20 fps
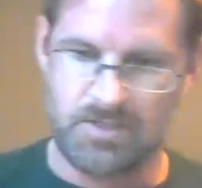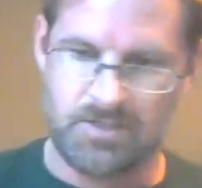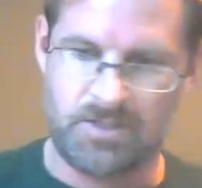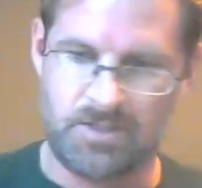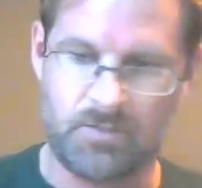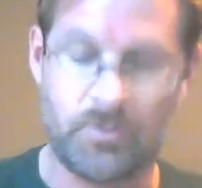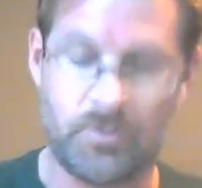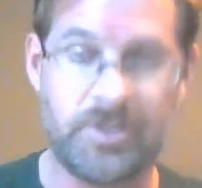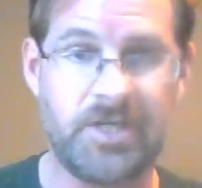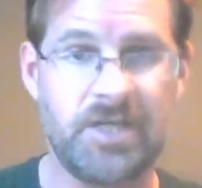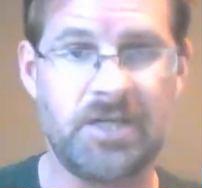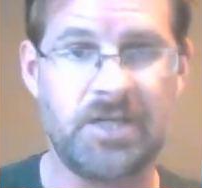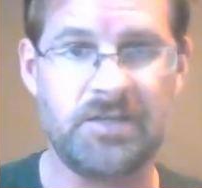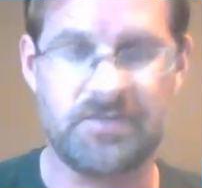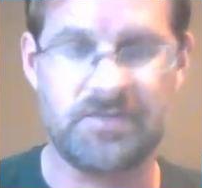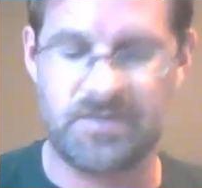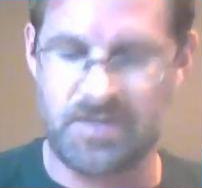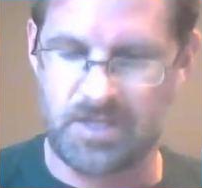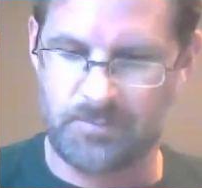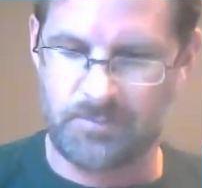now when you get
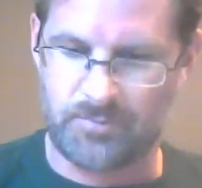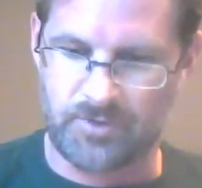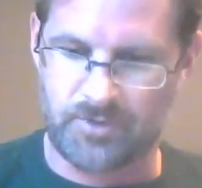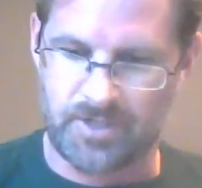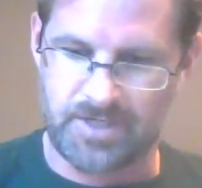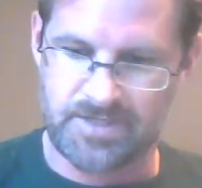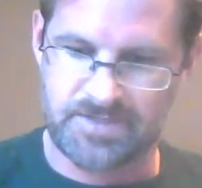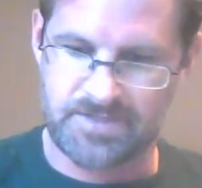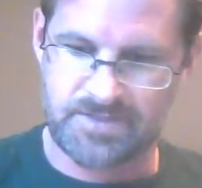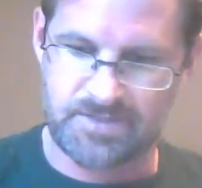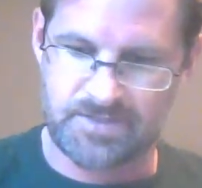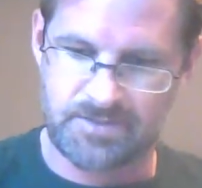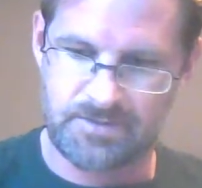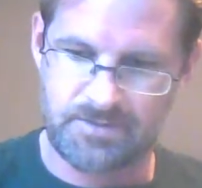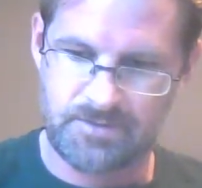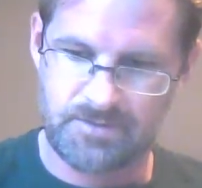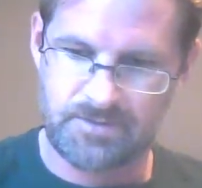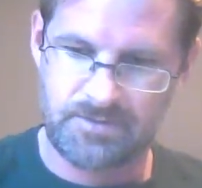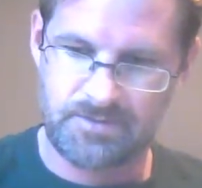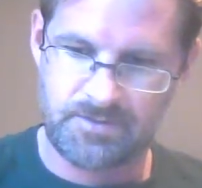into the uprise,
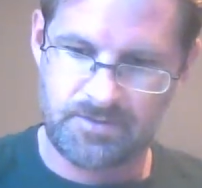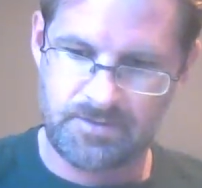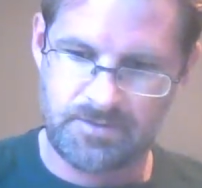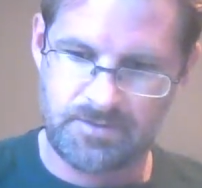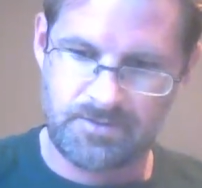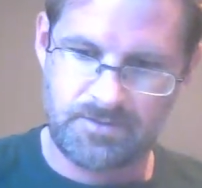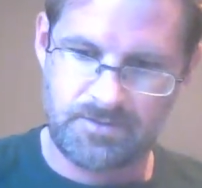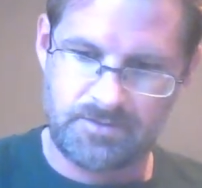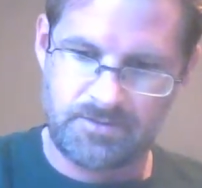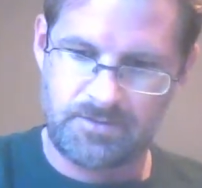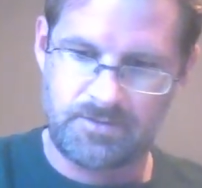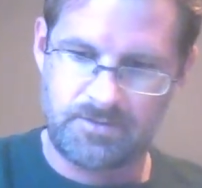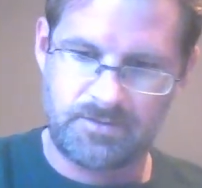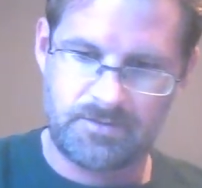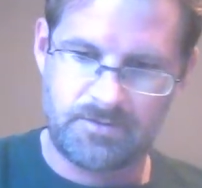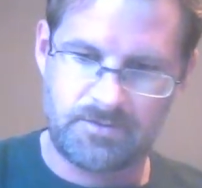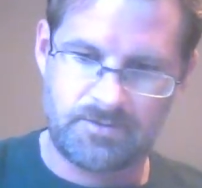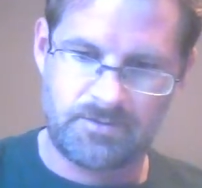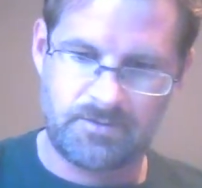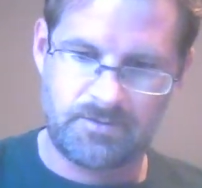
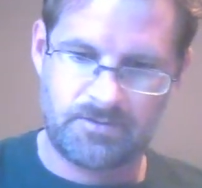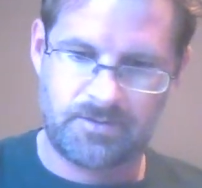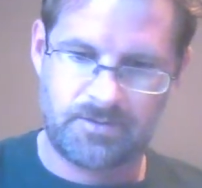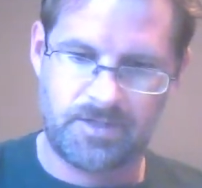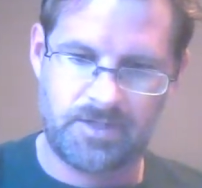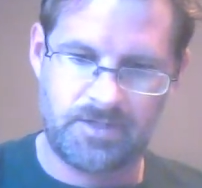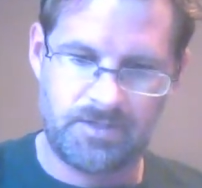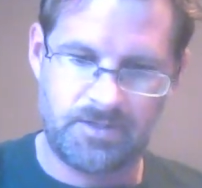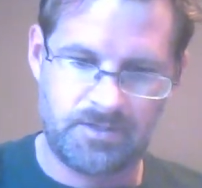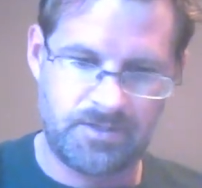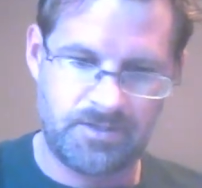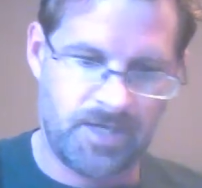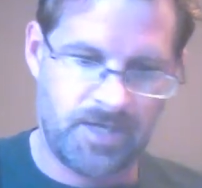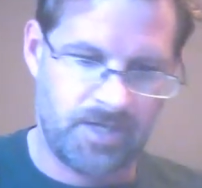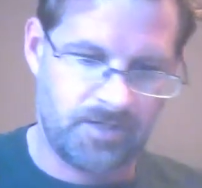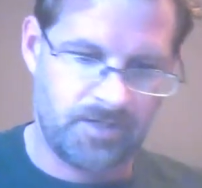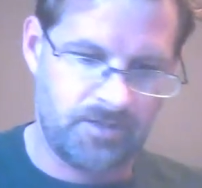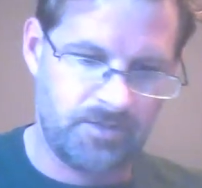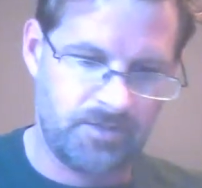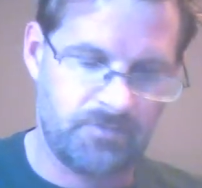okay,
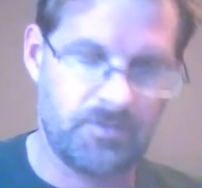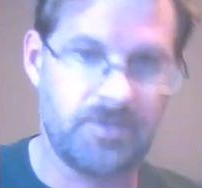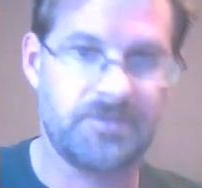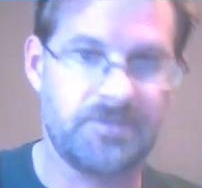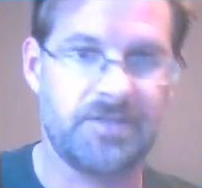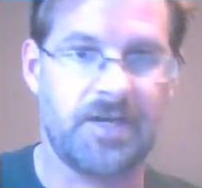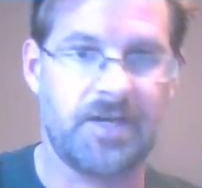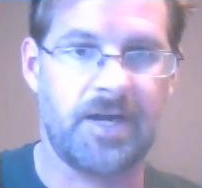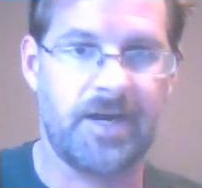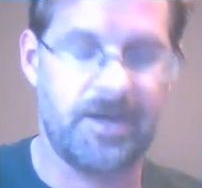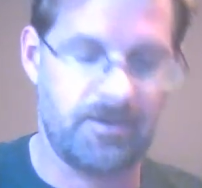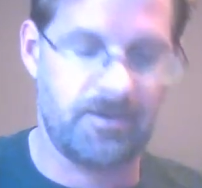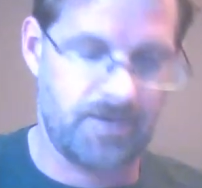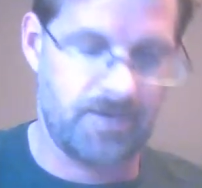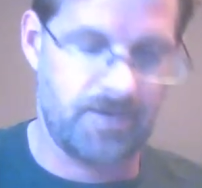now you're into higher